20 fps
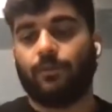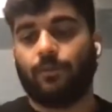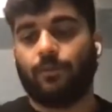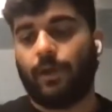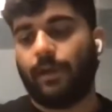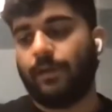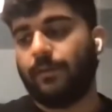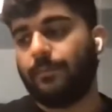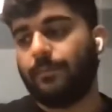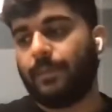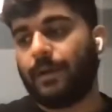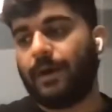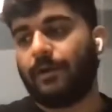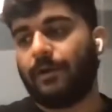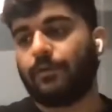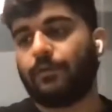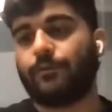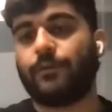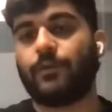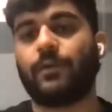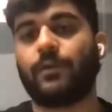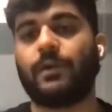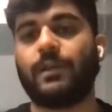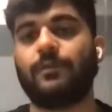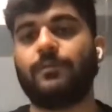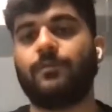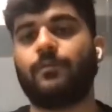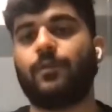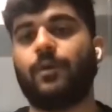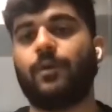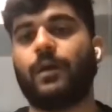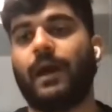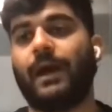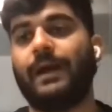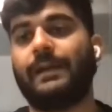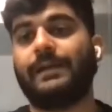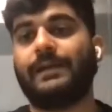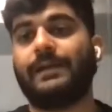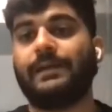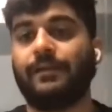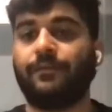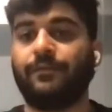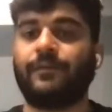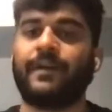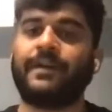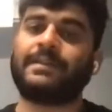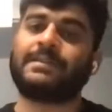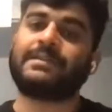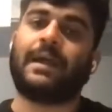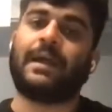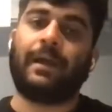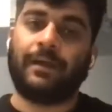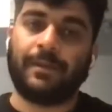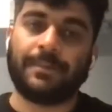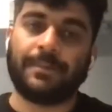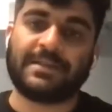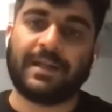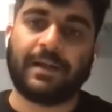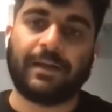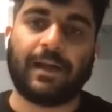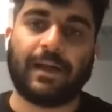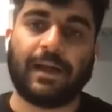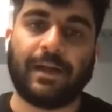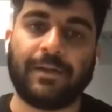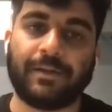one part of your team would identify startups that